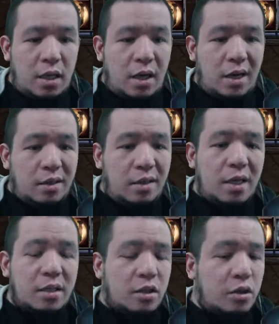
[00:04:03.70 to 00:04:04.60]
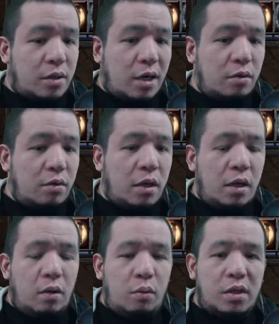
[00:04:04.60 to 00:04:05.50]
Dusk Shroud,
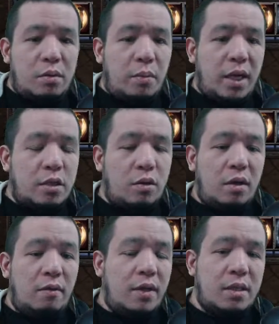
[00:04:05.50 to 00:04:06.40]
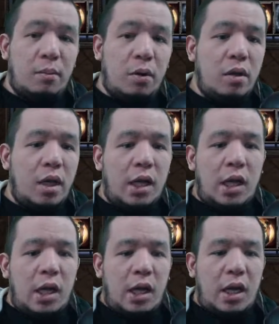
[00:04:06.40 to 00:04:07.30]
which makes you invisible,
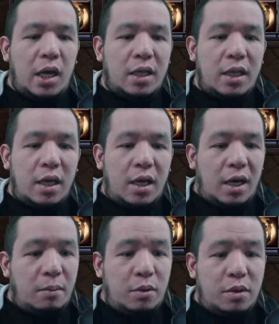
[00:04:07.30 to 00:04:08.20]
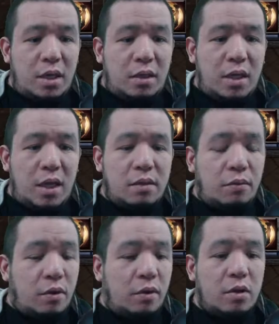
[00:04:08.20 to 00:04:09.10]
and I'm using this
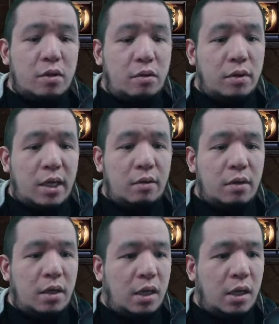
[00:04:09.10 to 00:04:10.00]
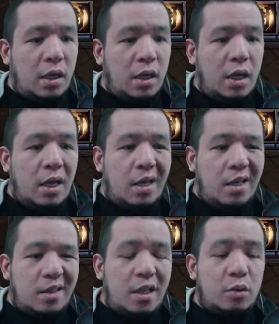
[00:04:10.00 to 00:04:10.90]
for reduce cooldown.
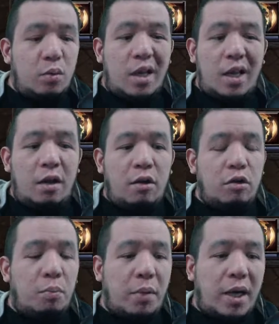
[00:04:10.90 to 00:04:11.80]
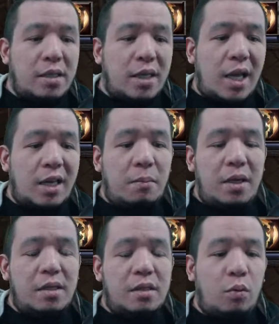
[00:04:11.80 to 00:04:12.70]
This will allow you to pass
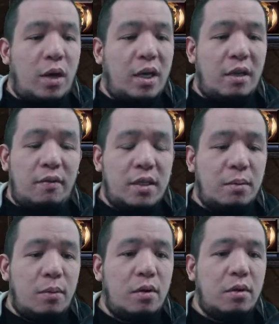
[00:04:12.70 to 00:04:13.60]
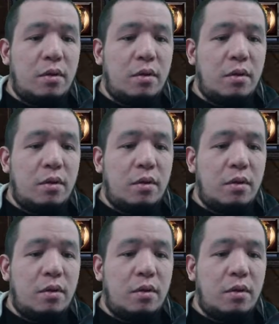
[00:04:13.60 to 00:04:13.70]
enemies while invisible.